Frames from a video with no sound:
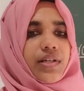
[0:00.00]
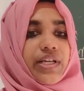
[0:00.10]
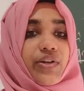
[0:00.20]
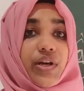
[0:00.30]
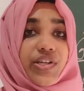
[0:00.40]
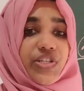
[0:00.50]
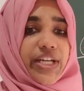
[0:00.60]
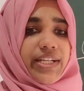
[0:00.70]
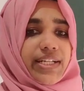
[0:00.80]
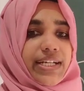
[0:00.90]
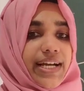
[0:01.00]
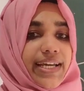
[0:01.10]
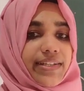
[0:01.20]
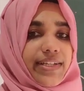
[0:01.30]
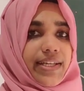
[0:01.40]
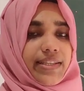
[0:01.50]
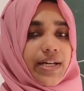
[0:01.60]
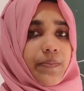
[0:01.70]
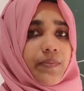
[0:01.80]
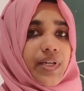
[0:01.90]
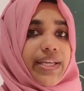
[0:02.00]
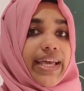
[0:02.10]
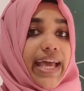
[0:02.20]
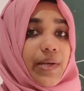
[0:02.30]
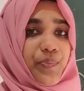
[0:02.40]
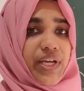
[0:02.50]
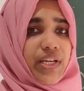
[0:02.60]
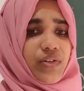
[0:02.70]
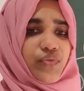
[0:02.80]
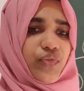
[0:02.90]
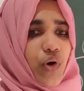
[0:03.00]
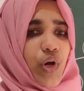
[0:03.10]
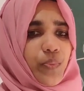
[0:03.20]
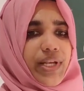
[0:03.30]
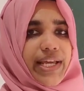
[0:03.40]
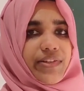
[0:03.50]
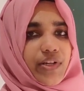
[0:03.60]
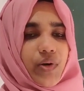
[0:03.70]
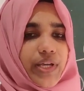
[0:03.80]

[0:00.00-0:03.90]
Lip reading: equation connecting them can be formulated.